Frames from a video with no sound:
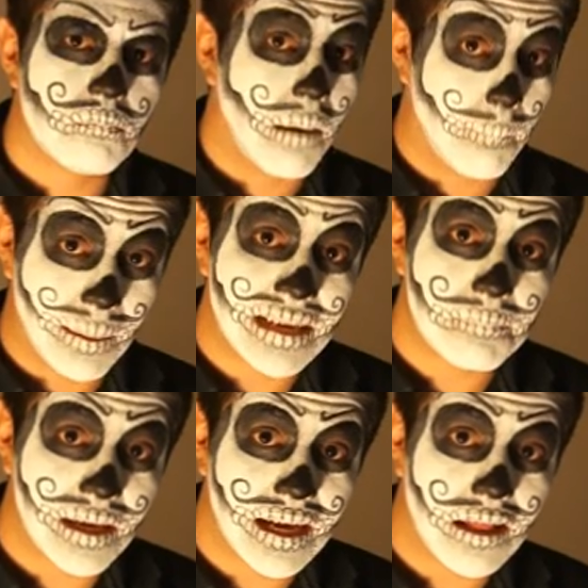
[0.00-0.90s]

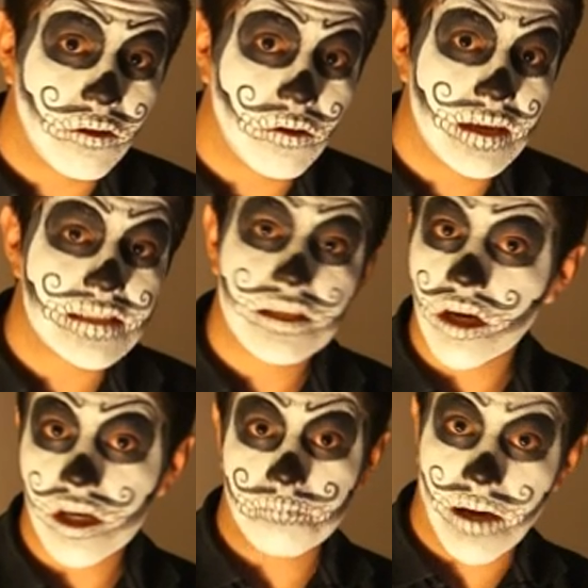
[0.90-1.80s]
Papel picado is
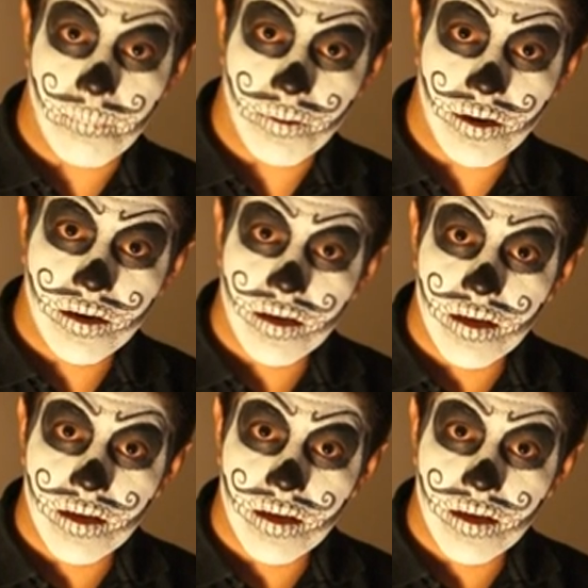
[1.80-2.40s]
cut paper.